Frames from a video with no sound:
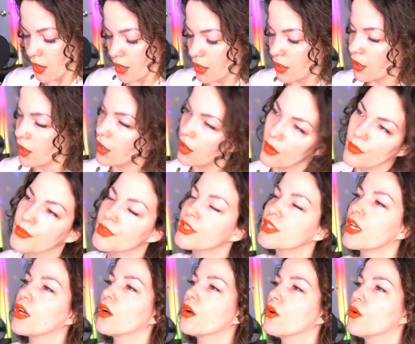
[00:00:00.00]

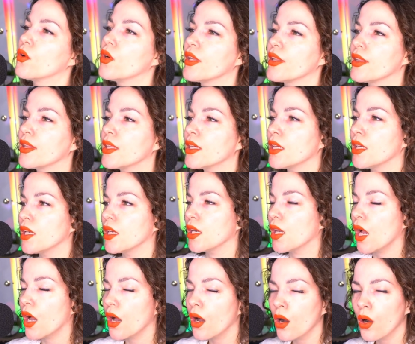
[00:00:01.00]
So
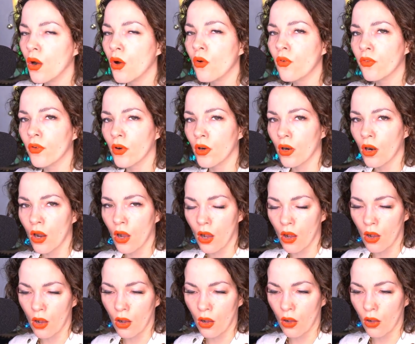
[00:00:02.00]
the
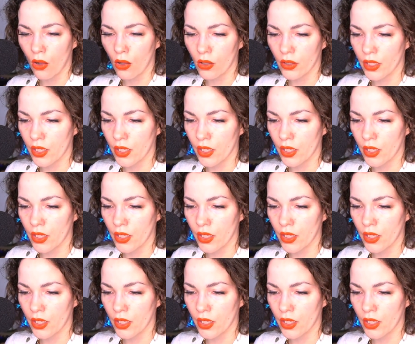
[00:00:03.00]
overall,